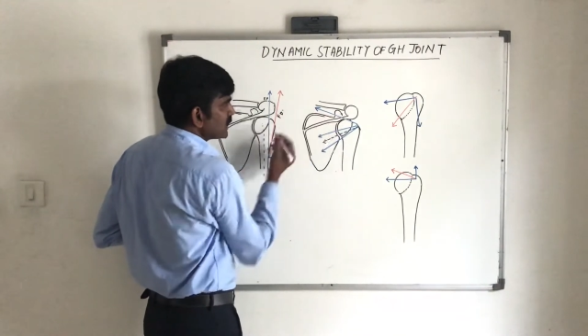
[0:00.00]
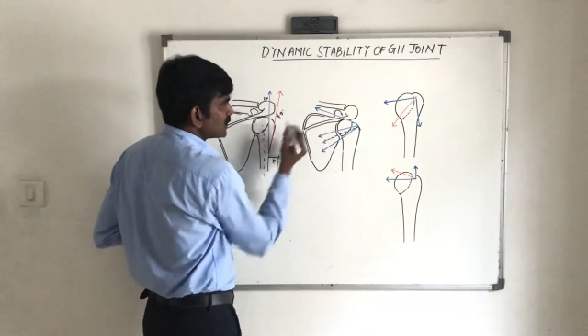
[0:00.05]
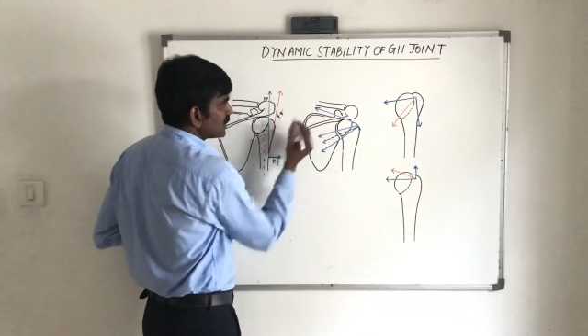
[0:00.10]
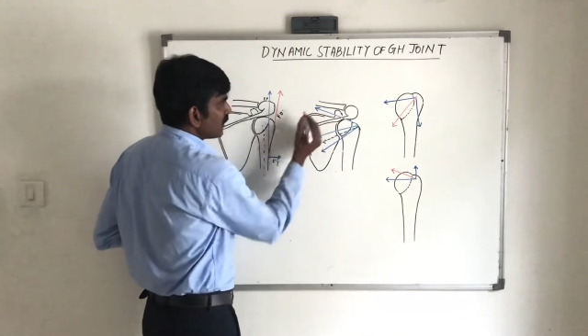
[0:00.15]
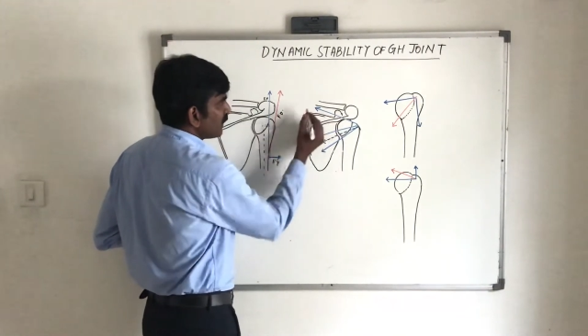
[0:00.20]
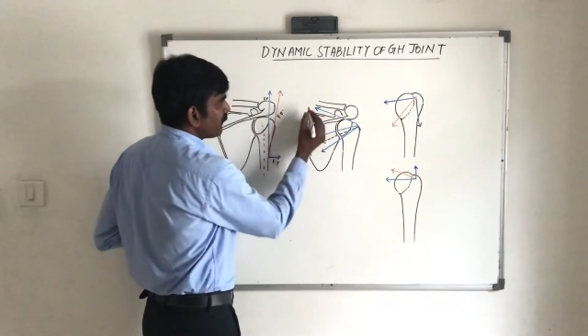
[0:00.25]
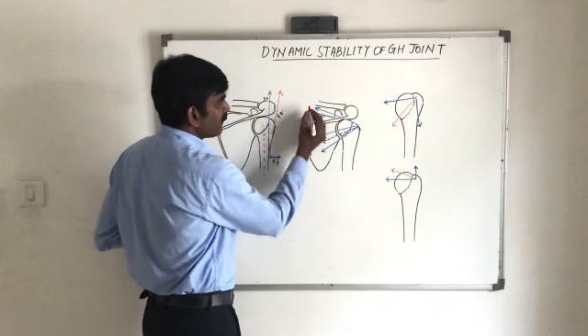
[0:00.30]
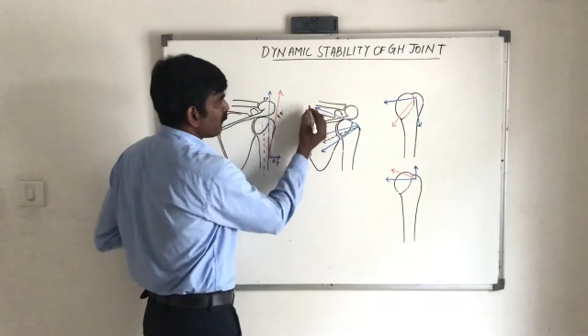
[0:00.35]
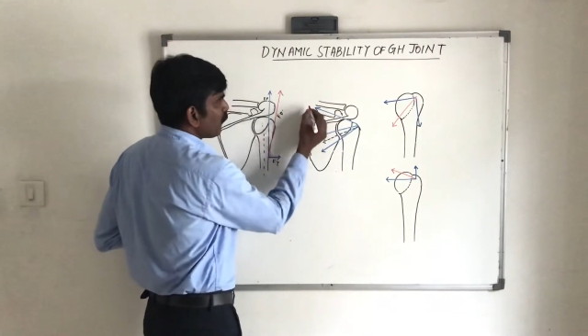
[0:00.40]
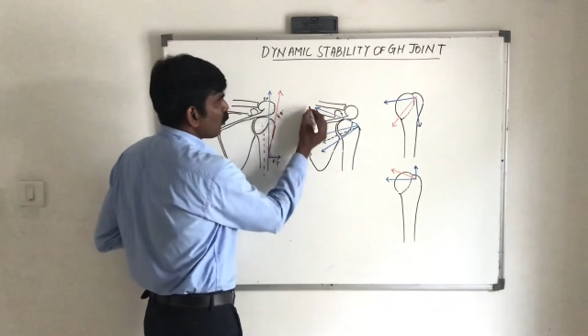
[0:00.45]

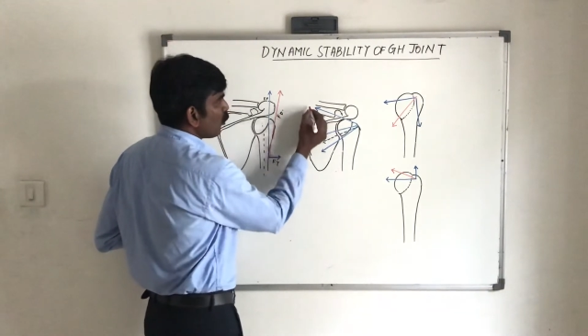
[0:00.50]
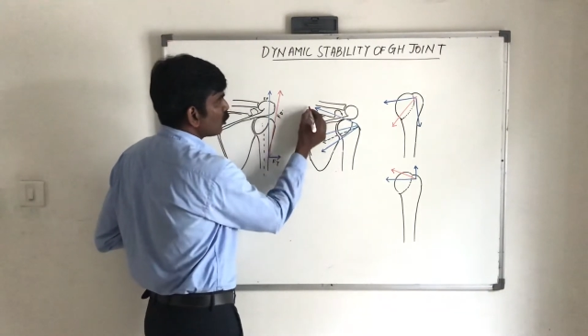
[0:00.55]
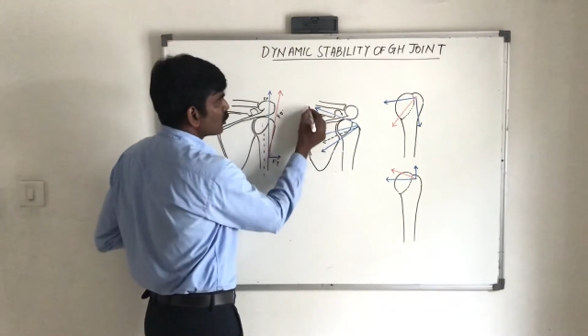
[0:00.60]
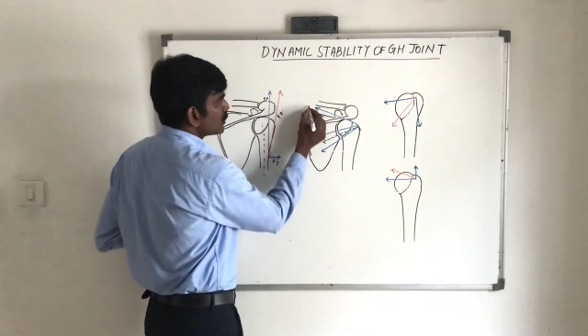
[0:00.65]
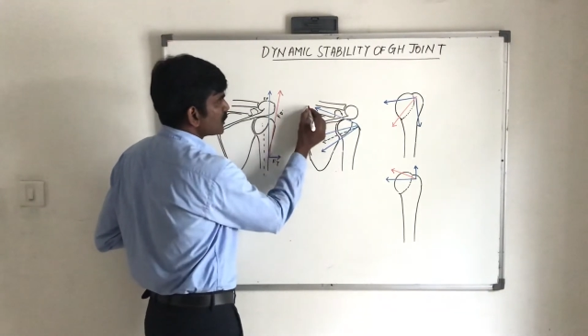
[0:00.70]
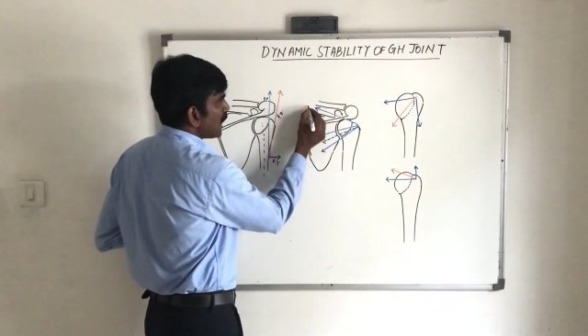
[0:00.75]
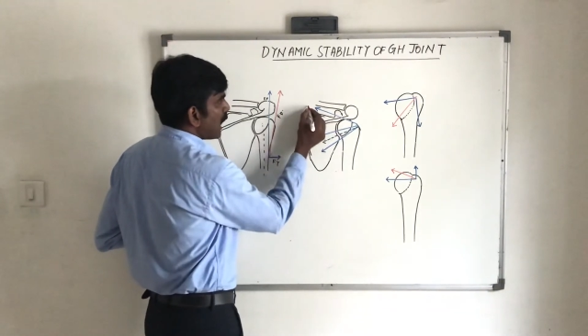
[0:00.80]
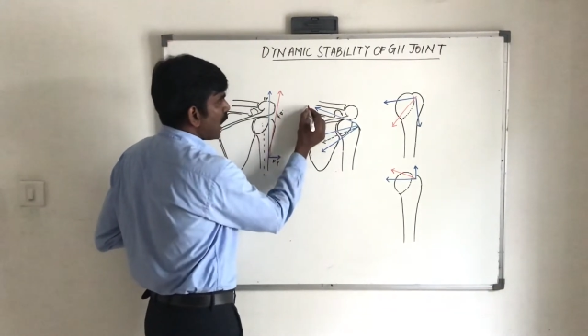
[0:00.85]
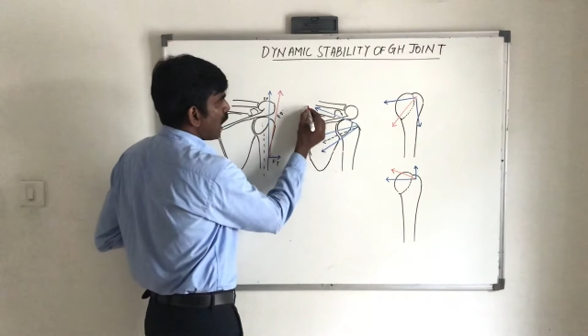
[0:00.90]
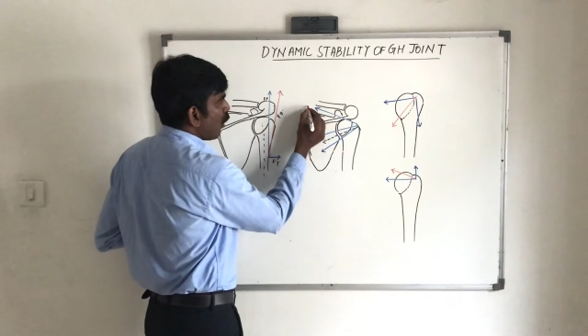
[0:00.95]
the force
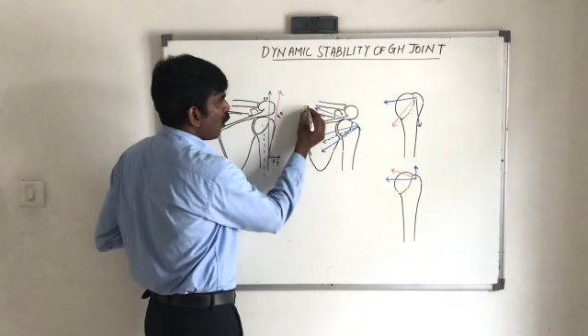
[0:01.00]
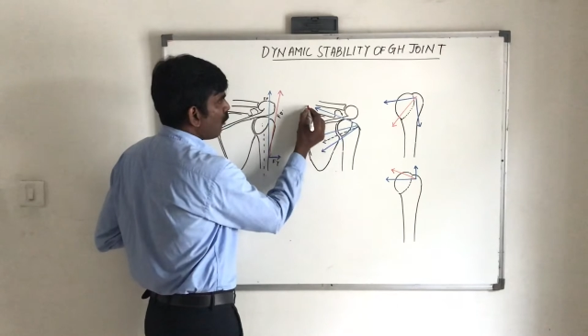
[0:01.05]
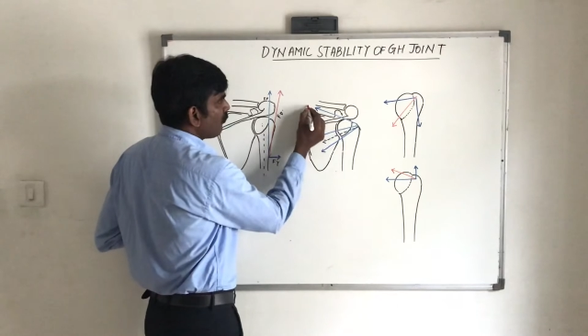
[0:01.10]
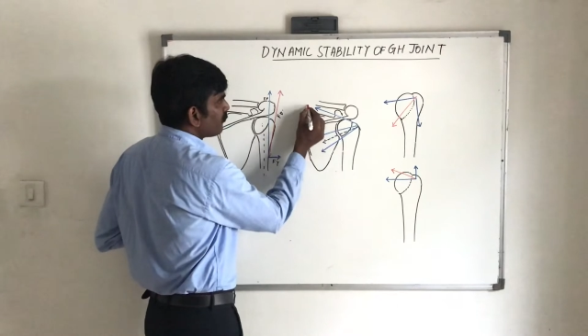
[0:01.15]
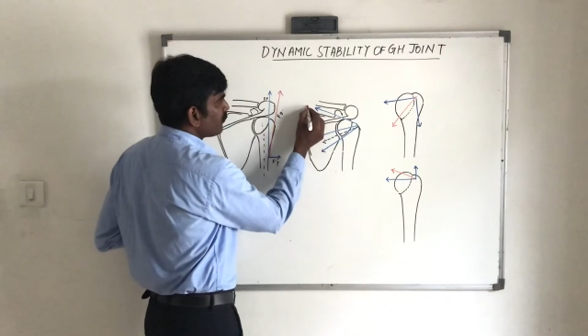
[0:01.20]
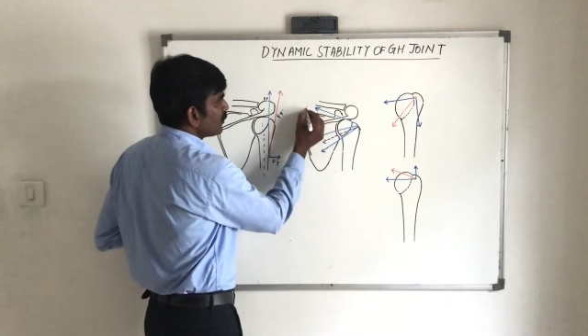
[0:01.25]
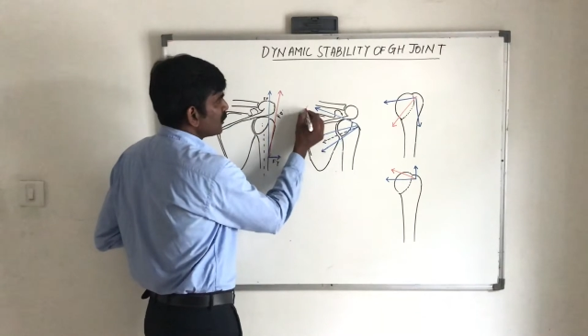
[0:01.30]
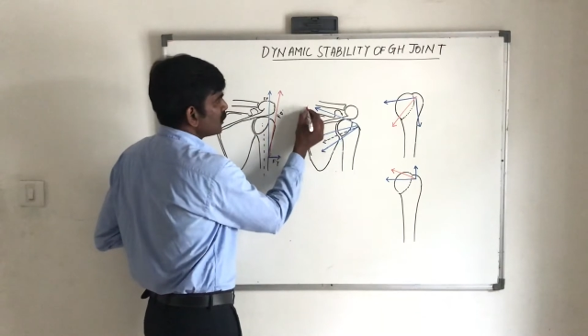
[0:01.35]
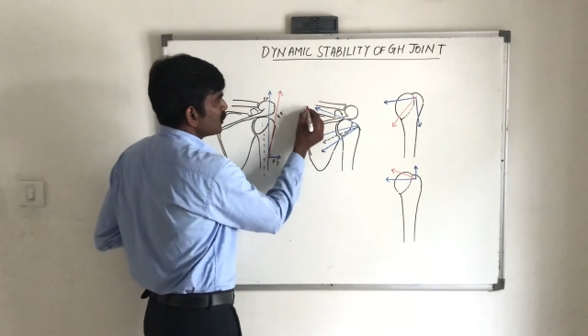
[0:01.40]
of